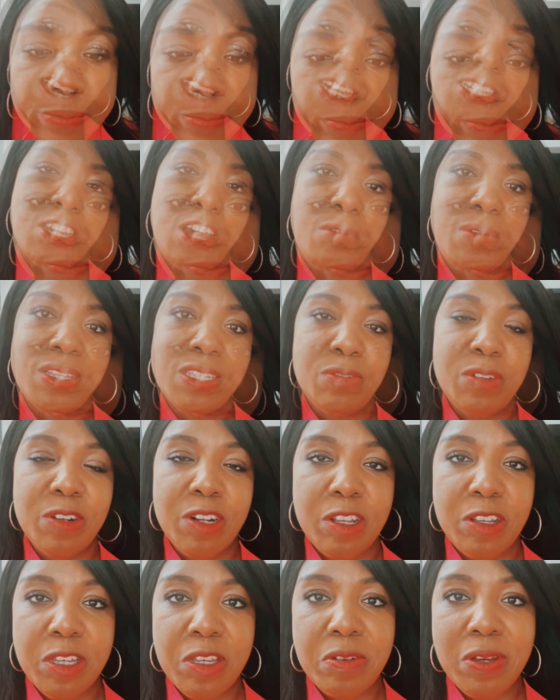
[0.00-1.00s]
As always, I want to
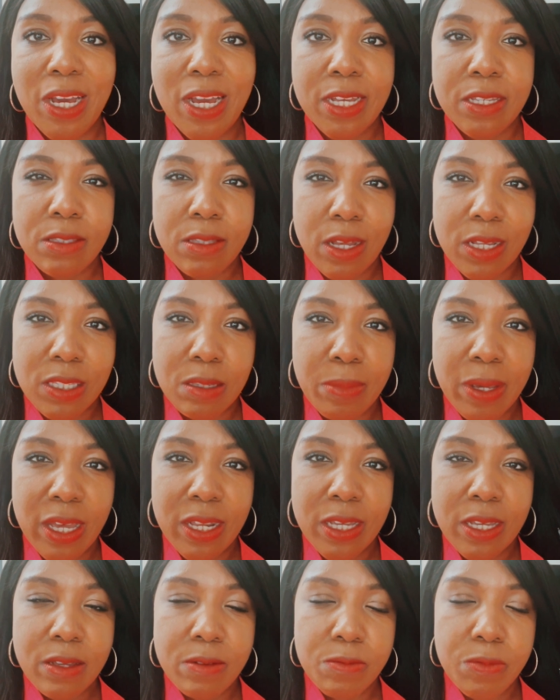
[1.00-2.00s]
know you guys' thoughts about
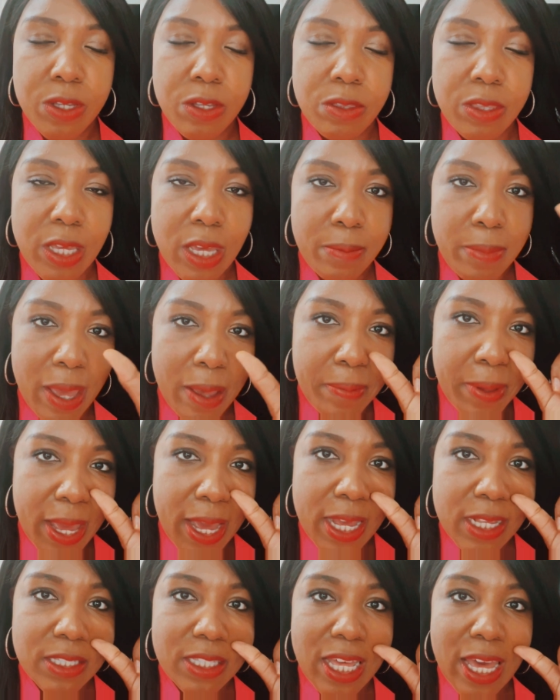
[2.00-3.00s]
it. When you think about
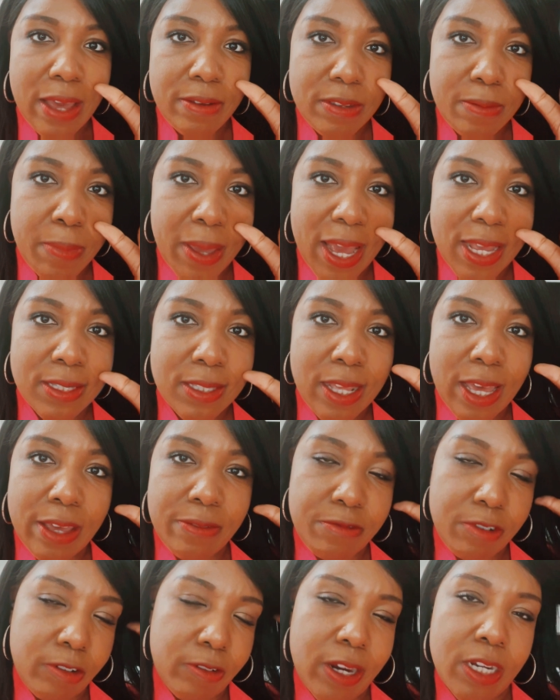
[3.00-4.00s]
past lives and past life
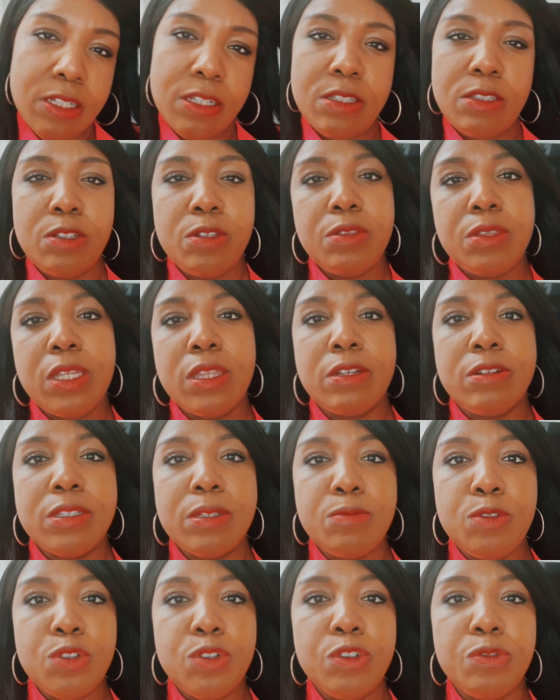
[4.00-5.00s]
regressions, do you think there's
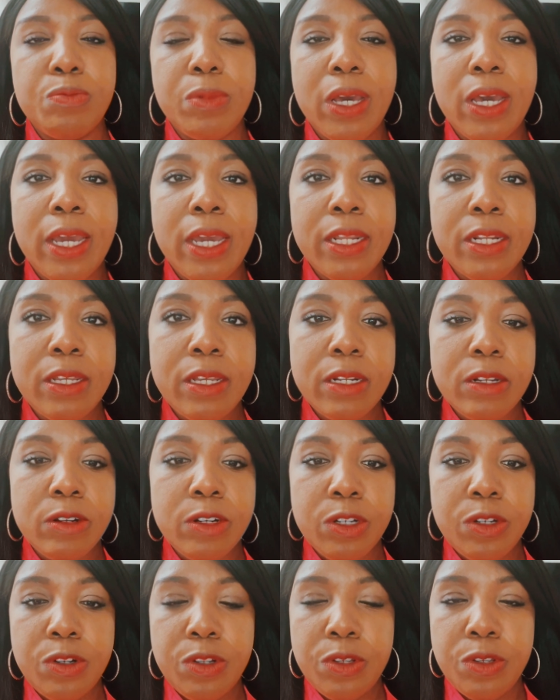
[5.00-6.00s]
some truth behind it, or
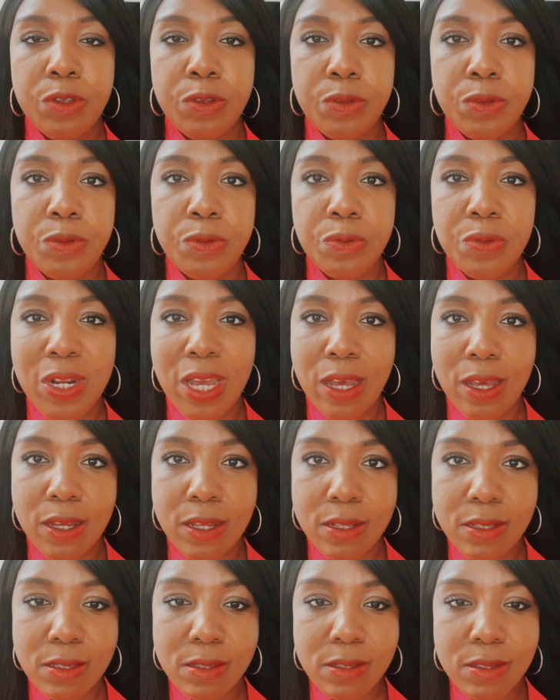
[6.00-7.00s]
do you
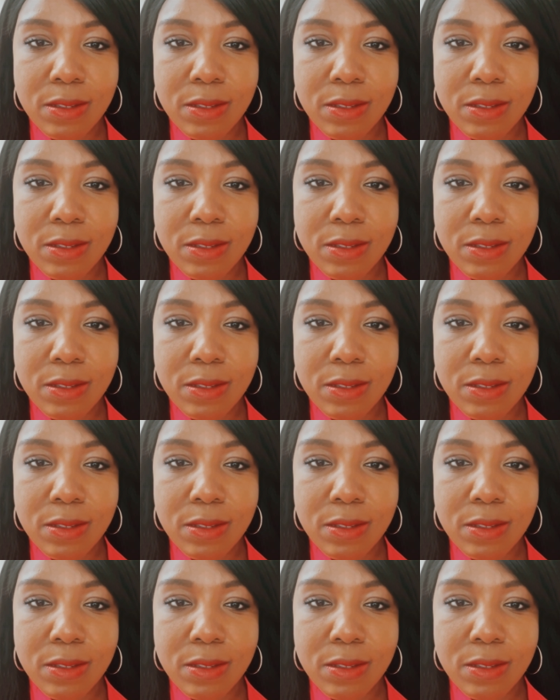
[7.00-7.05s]
not?